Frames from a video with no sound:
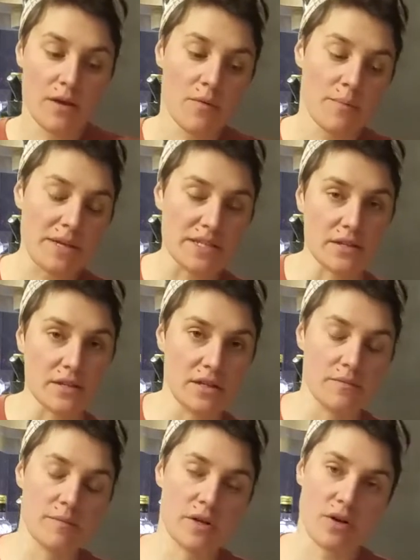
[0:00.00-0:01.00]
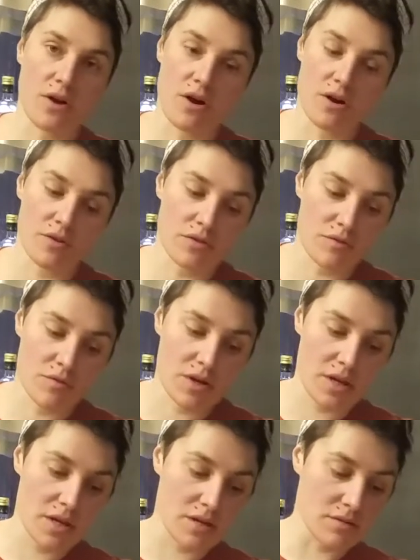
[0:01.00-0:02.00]
basically there are
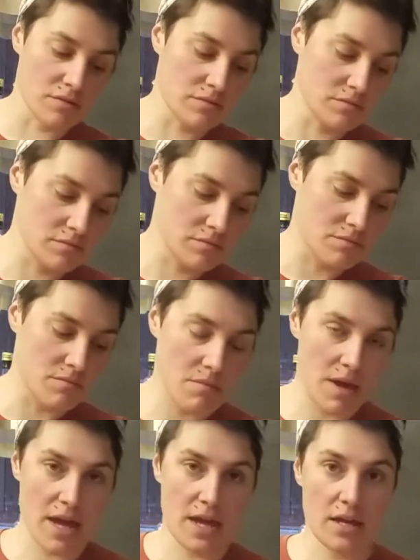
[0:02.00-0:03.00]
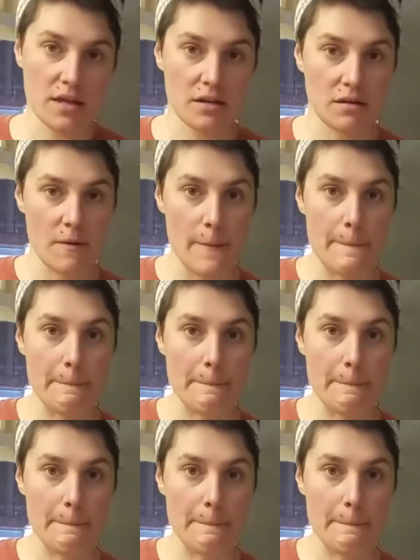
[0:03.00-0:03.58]
three main